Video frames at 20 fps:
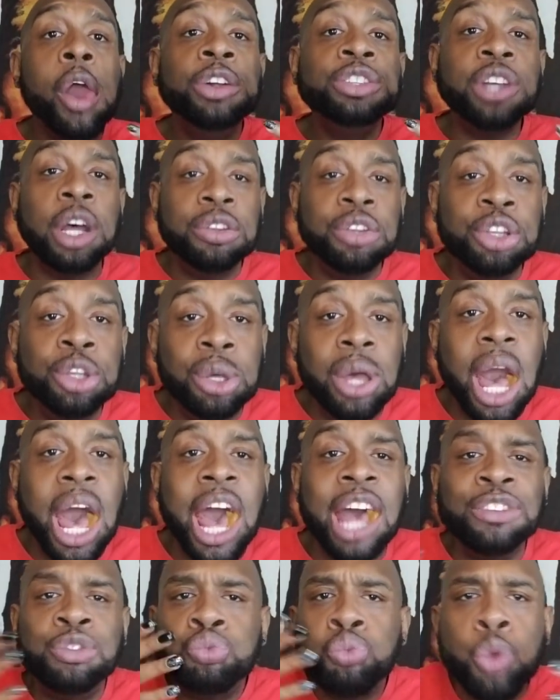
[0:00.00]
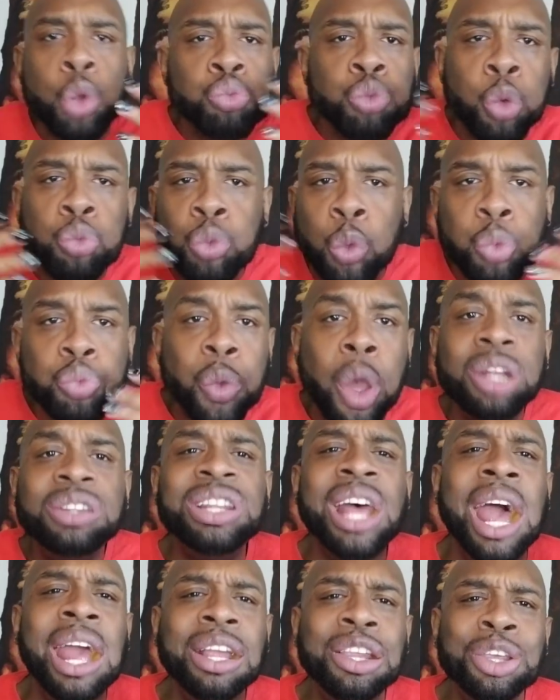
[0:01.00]
So to you guys,
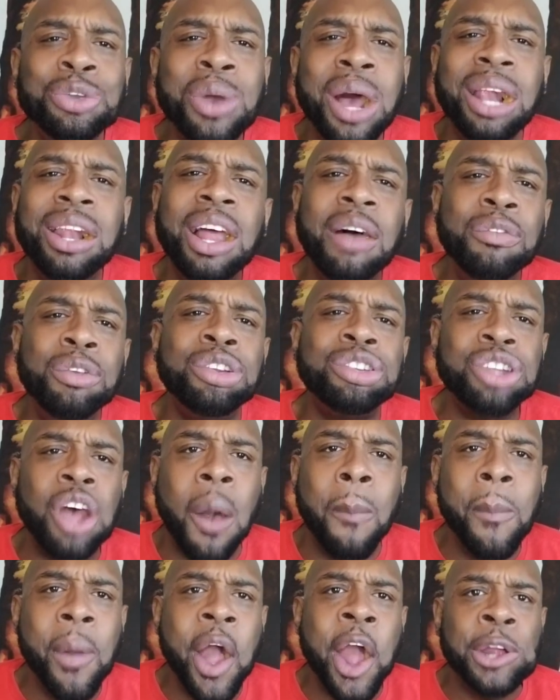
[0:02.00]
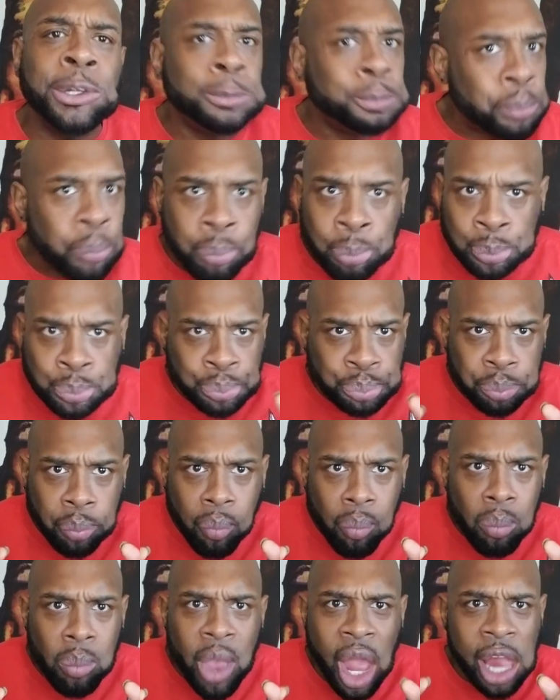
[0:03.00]
thank you. I love you so much.
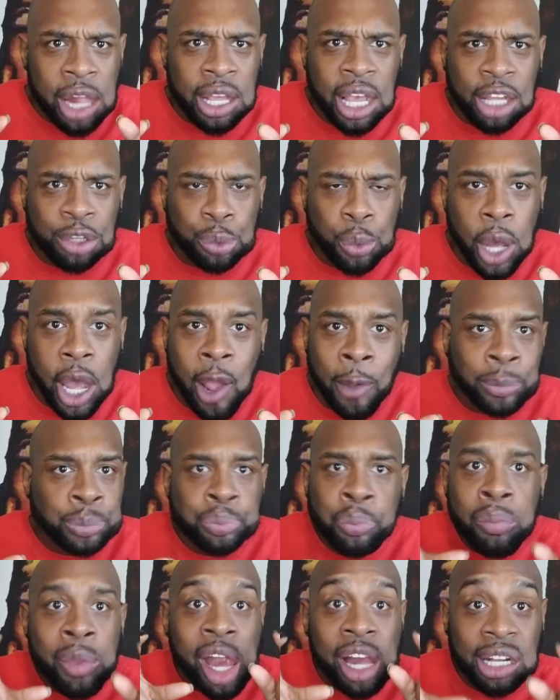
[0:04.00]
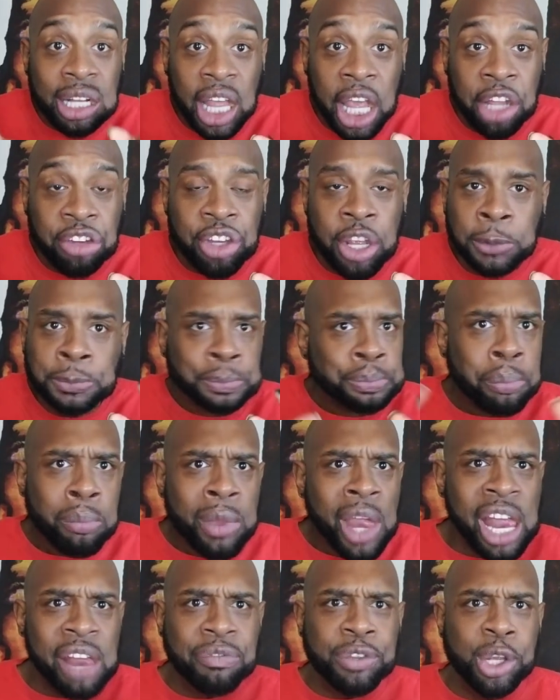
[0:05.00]
And guess what? Legion,
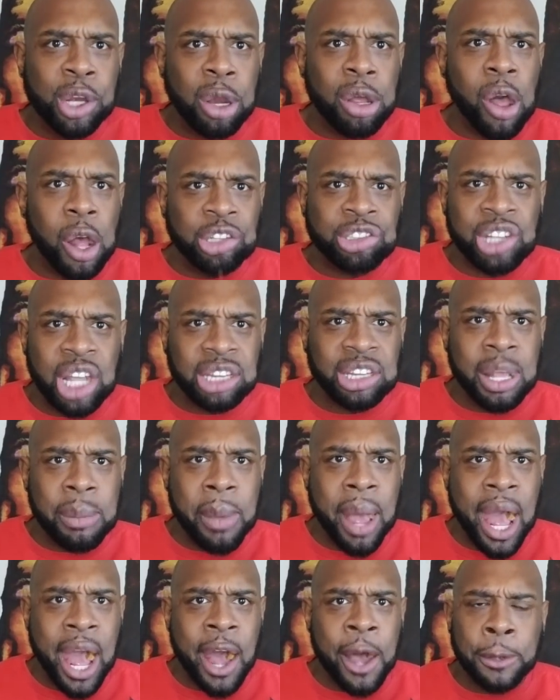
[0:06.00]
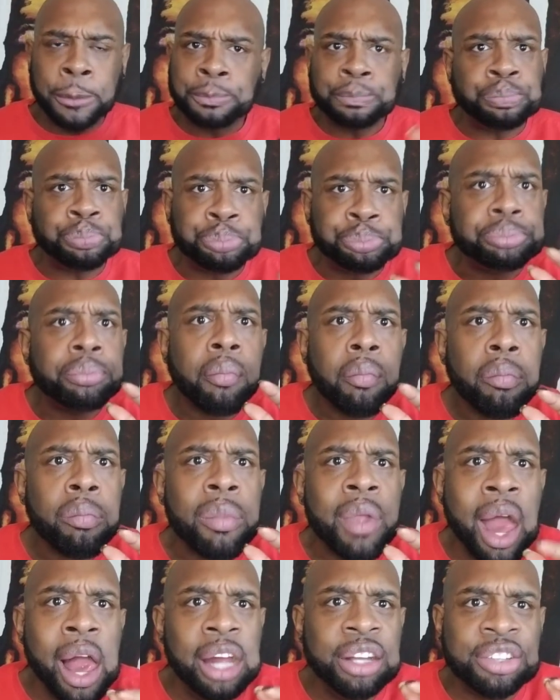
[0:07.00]
if you don't go check them out
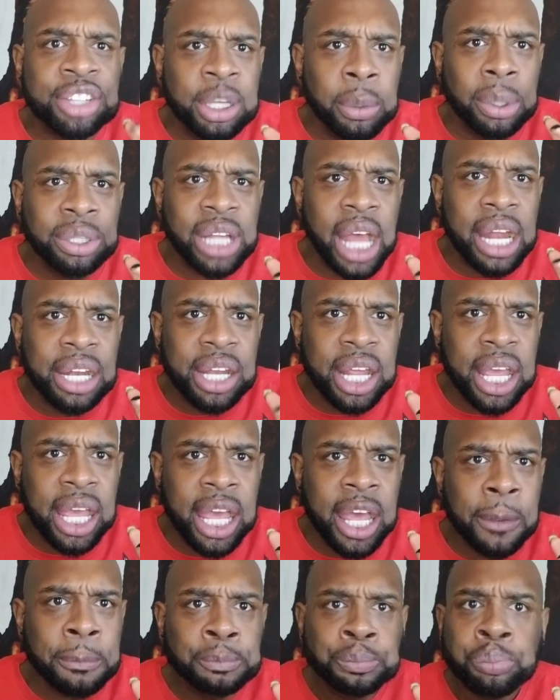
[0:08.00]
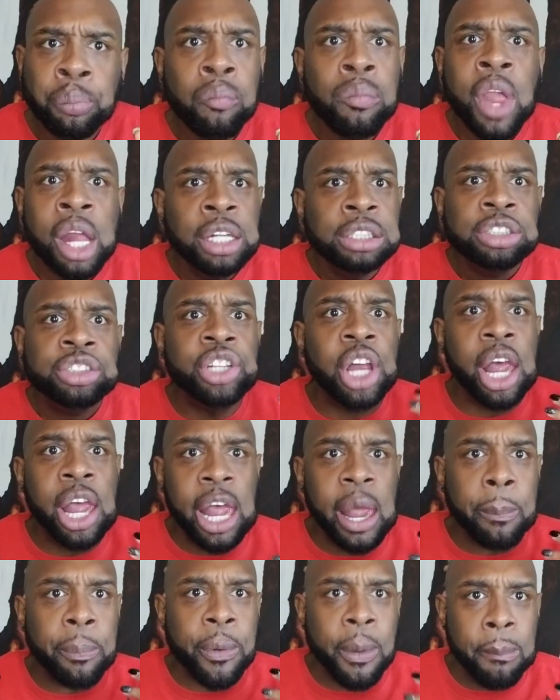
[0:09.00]
and see what they did to
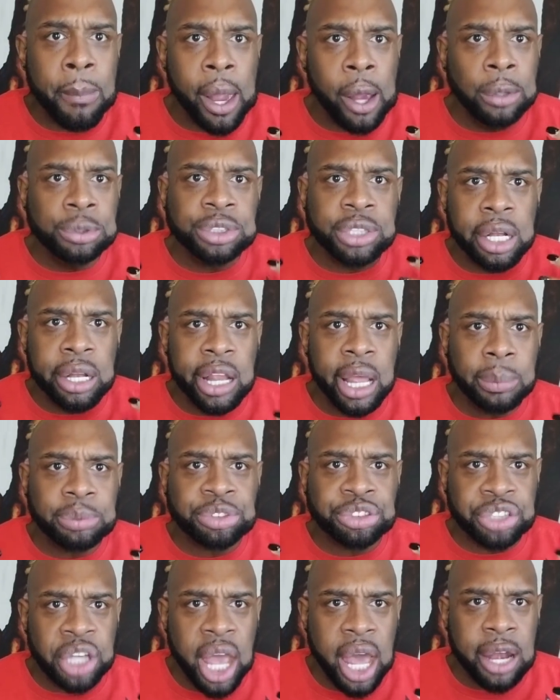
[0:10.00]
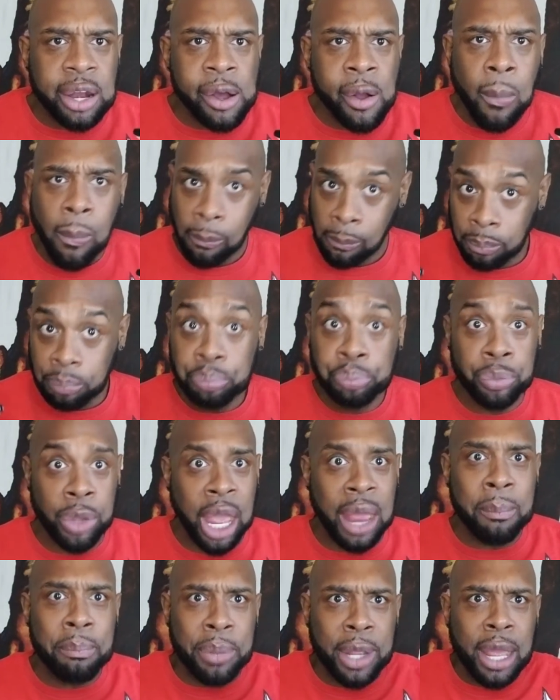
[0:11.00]
help promote the Lip channel
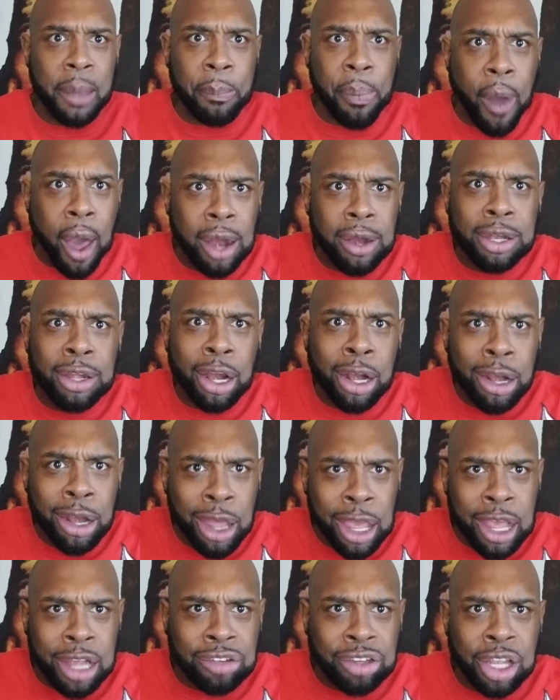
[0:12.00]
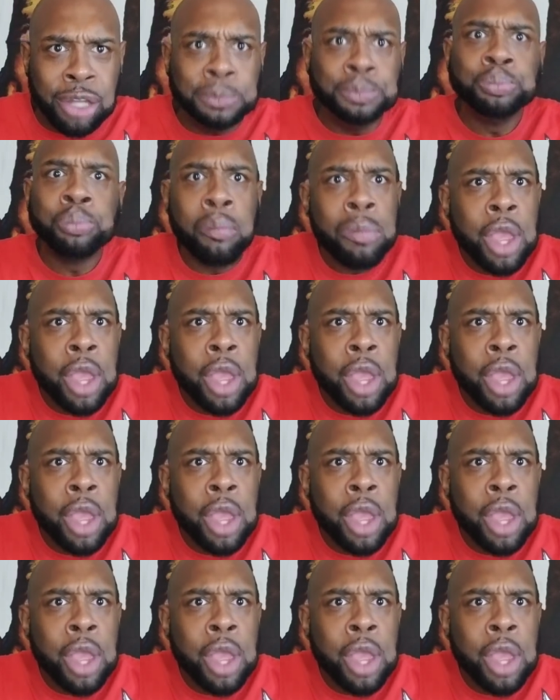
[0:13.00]
and be a part of the Legion,